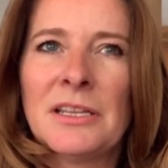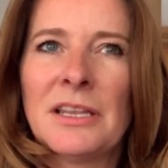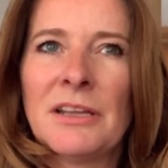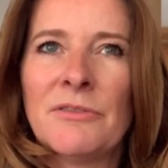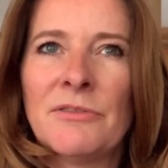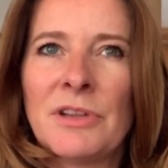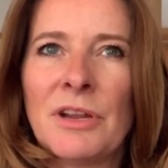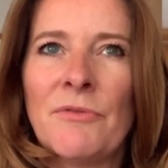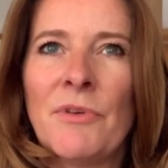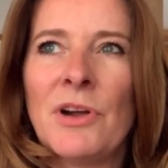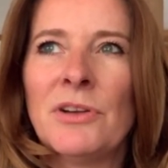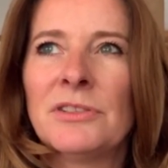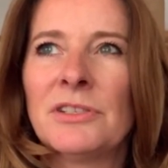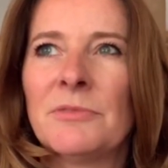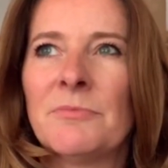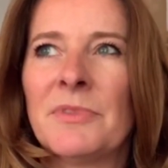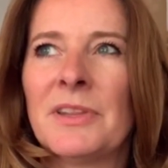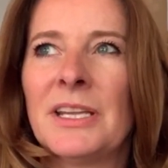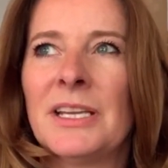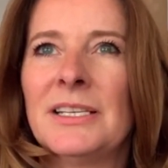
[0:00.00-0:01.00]
There are
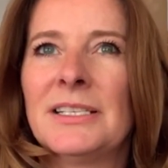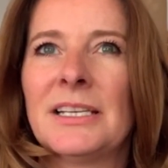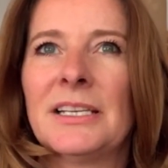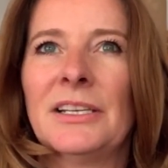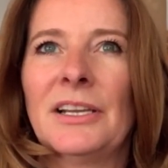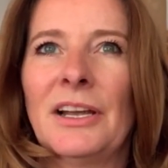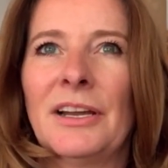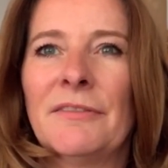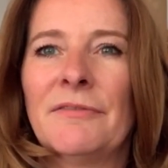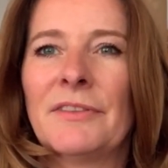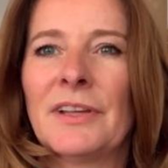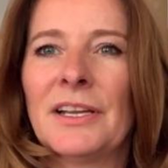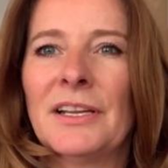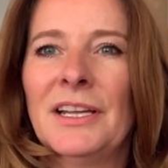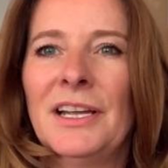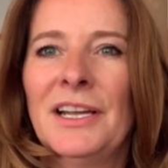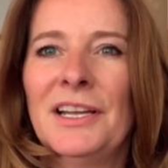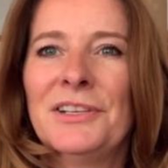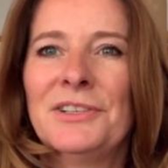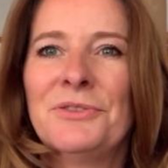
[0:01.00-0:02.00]
some things in life
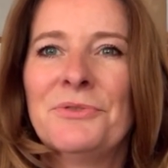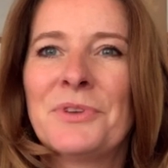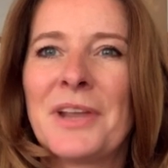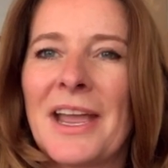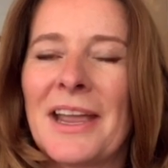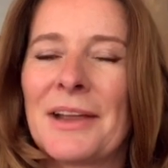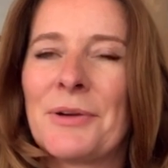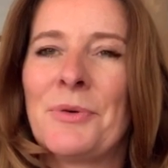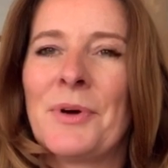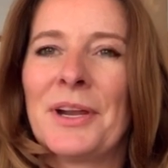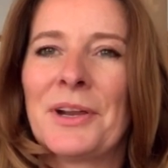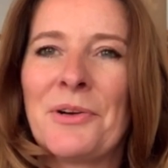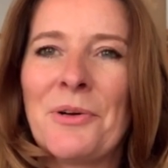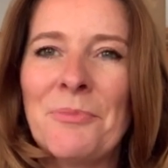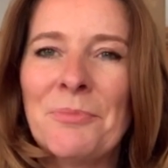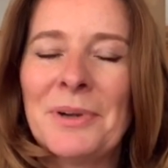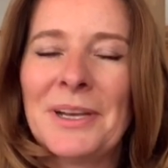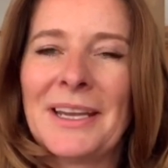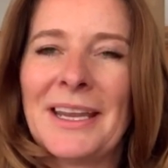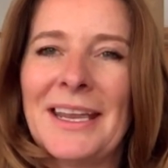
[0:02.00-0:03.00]
that do get quite
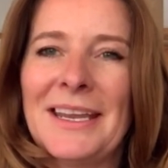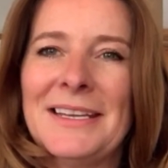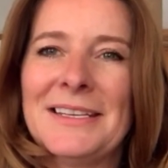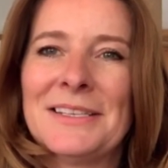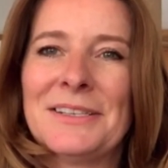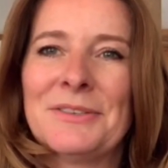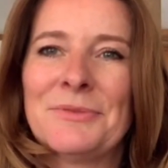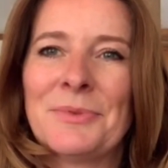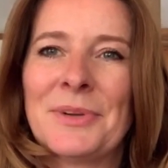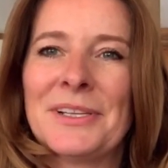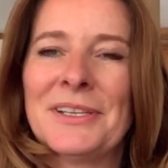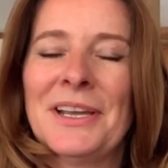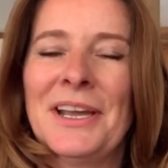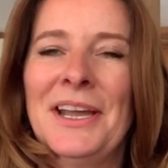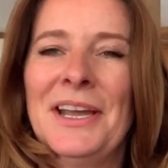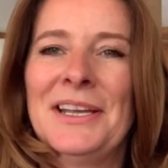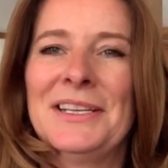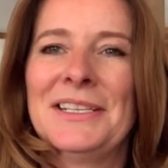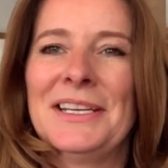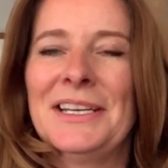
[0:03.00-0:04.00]
complicated with
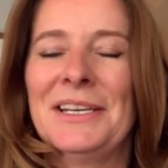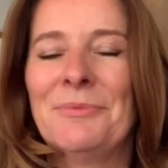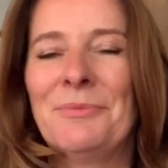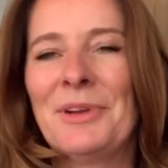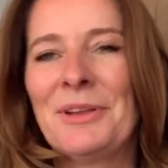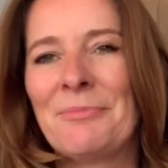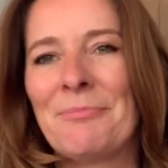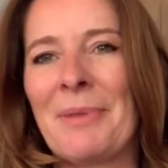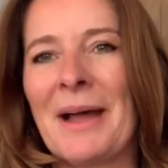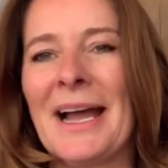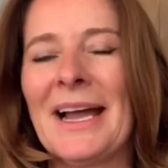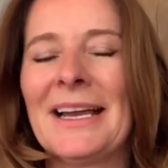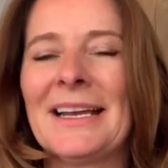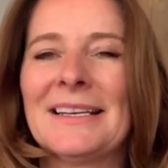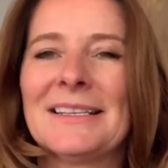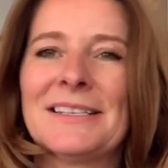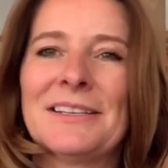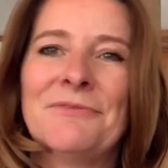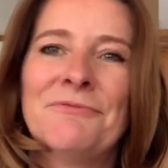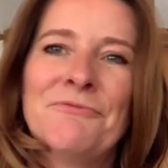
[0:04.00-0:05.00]
dealing with
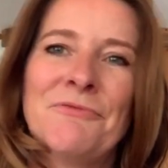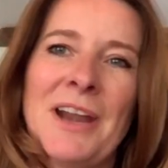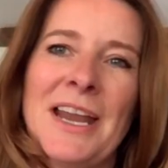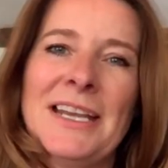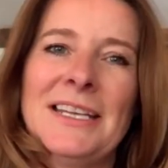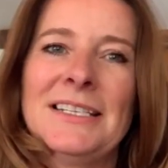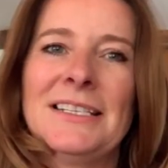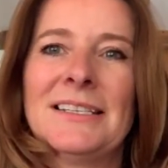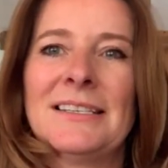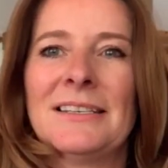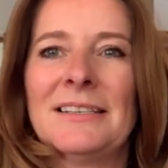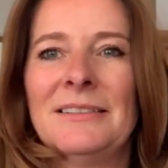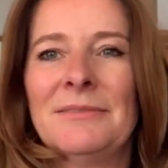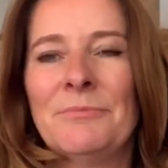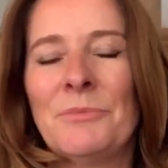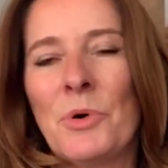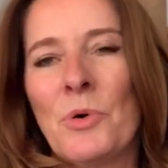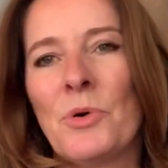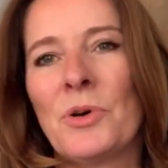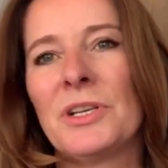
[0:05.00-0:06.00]
banks and rents
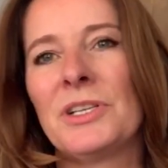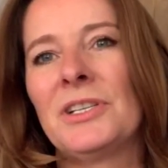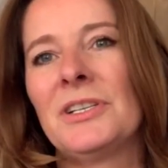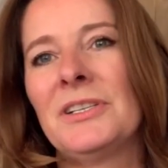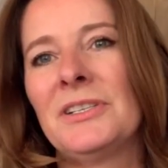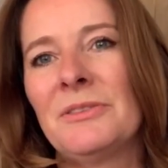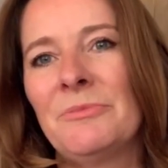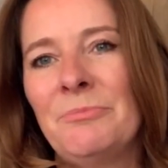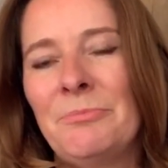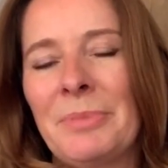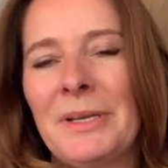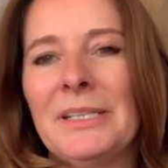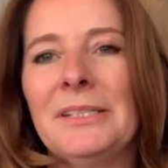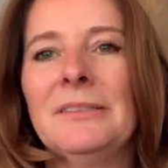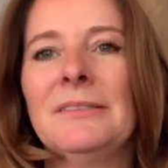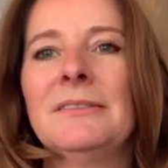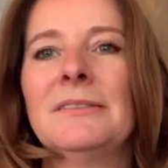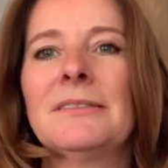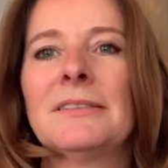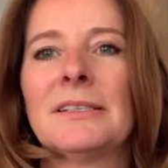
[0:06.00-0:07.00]
and mortgages and
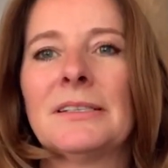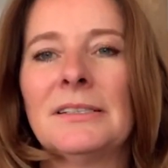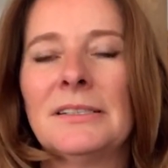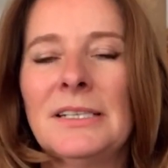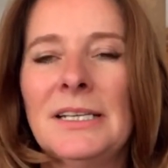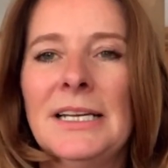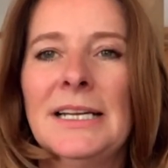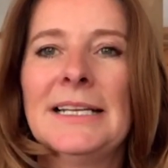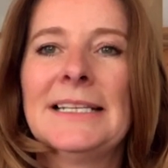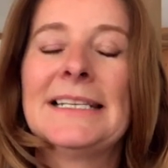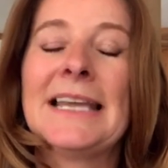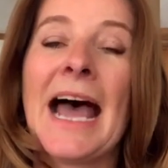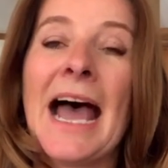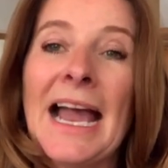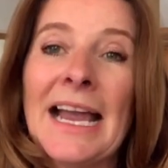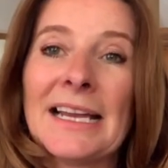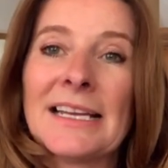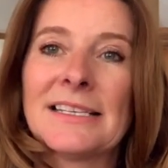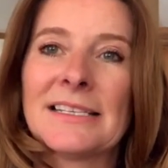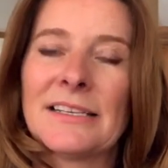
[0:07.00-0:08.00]
bills and
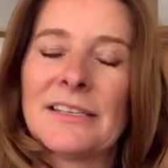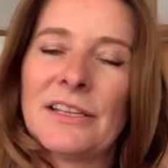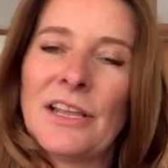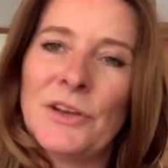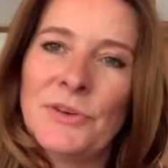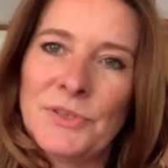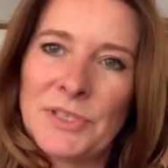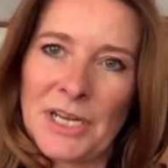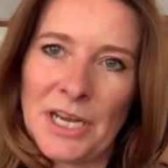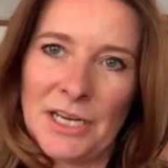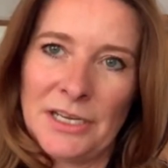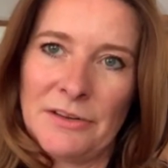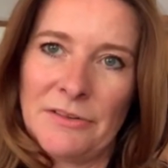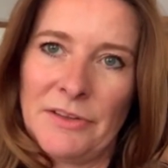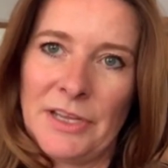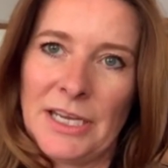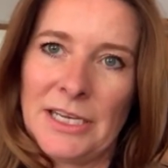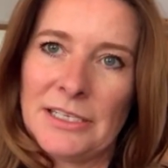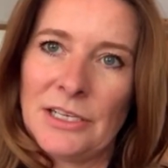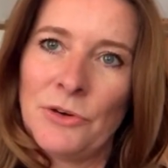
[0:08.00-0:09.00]
tax and those kind
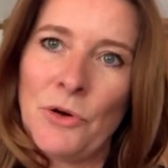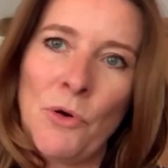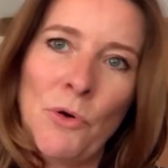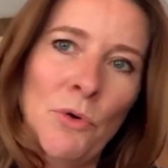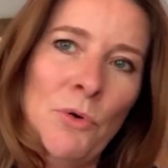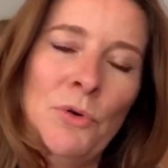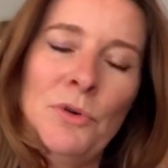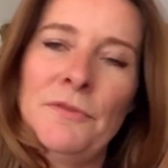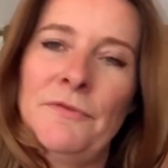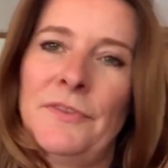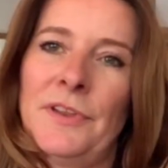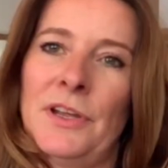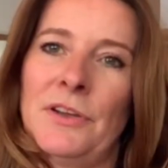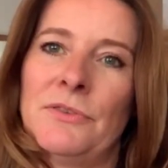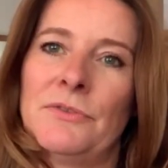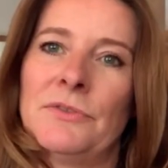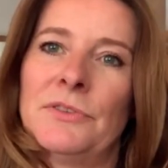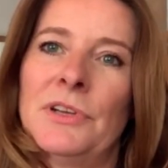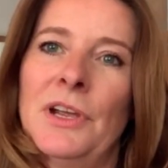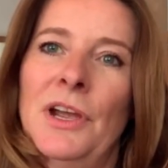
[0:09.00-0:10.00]
of things, and all of
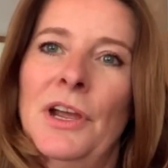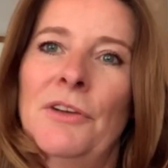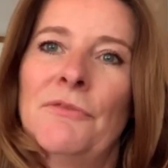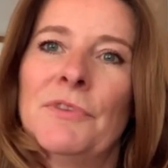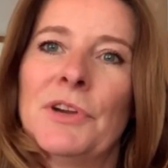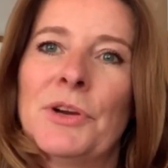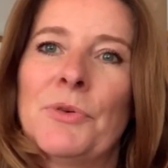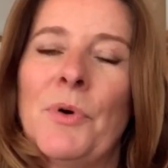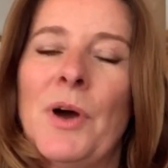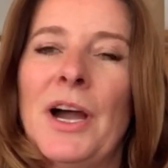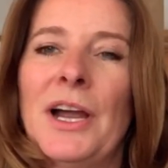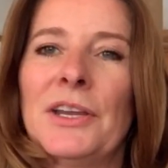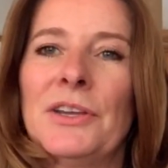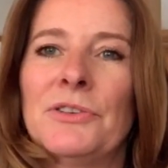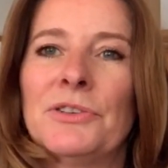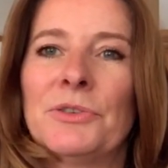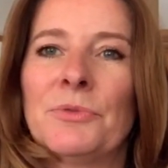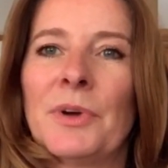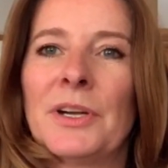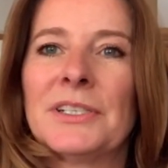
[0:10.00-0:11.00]
those require
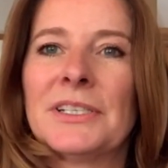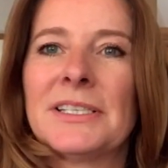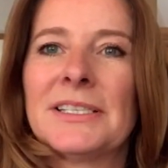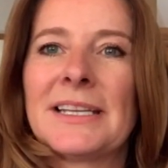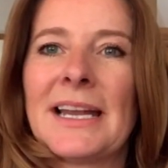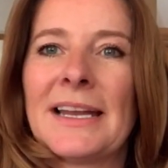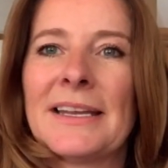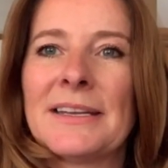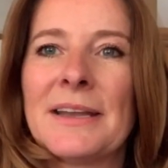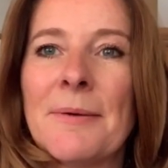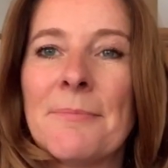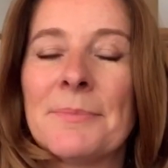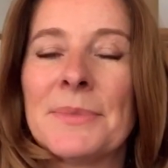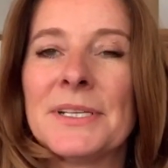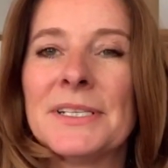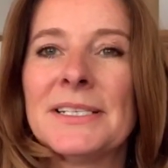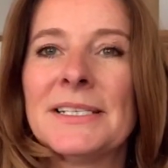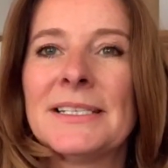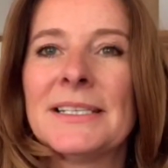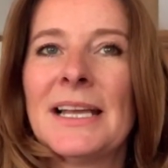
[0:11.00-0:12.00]
you to understand
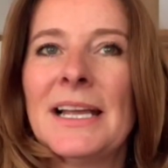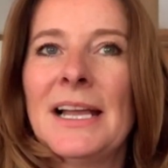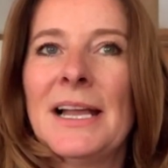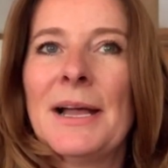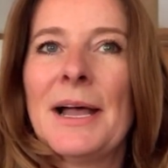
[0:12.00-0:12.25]
numbers,